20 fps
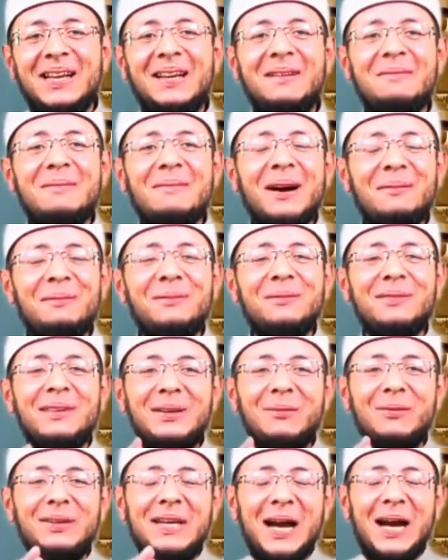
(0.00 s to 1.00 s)
Imam,
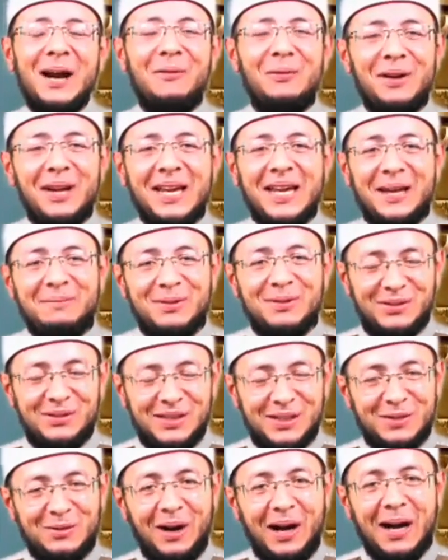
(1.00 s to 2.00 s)
now we came to
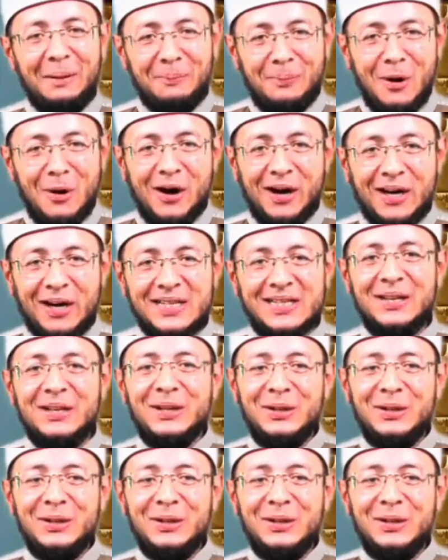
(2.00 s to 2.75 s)
the dua part